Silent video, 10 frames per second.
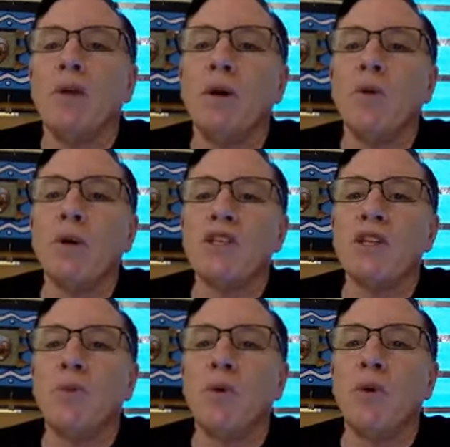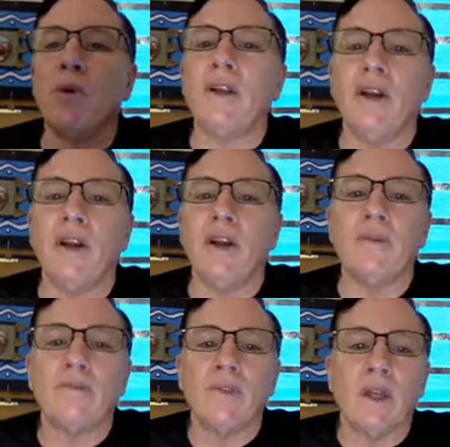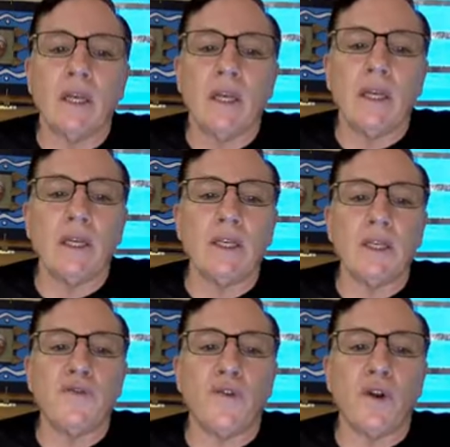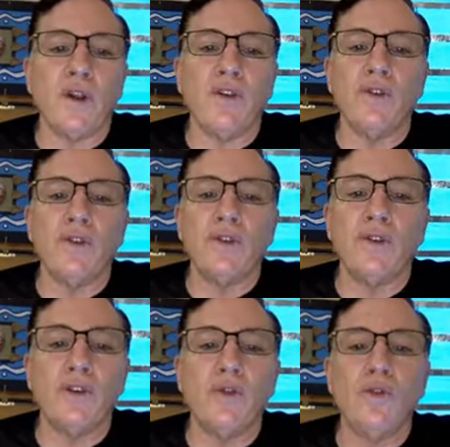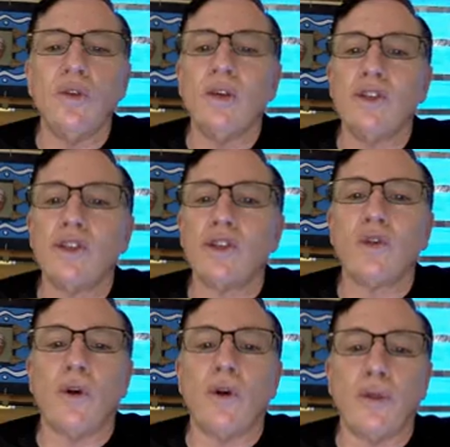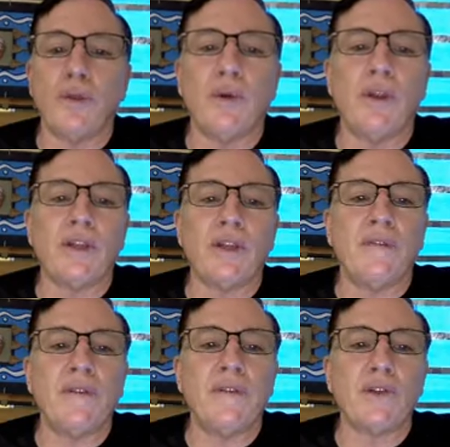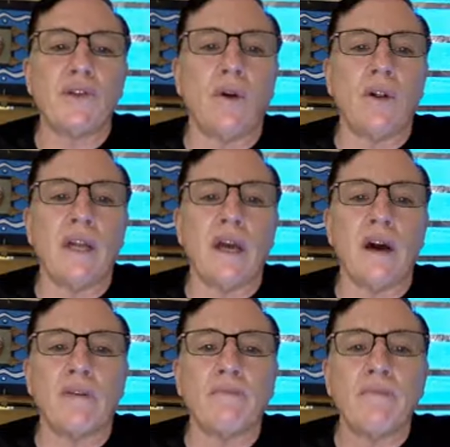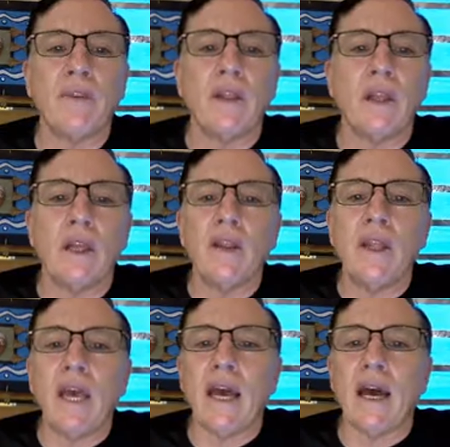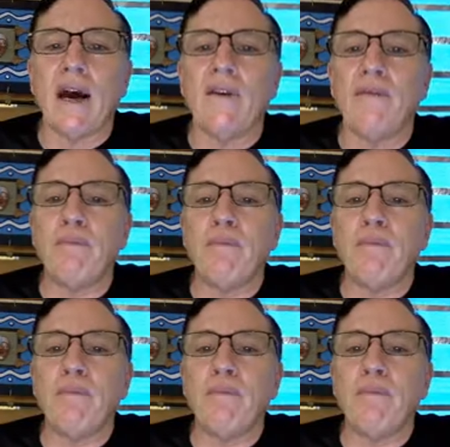But what's important here is for you to scroll through this, and if you scroll down, they have